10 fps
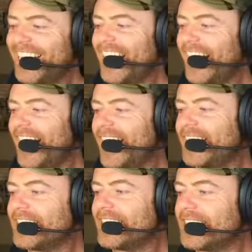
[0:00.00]

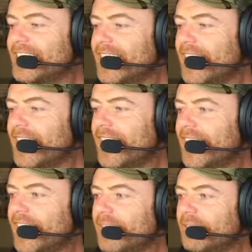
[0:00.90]
And
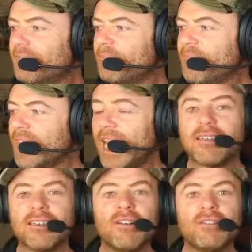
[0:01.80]
yeah,
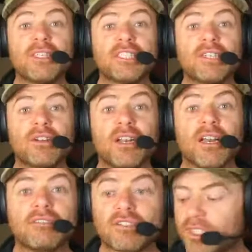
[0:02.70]
hopefully see you on a
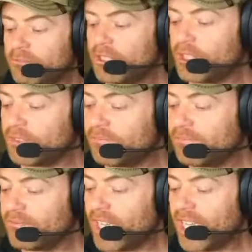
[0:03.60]
live stream soon.
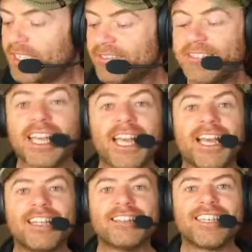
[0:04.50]
Okay, take
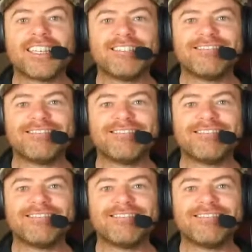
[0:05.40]
care. Thank you.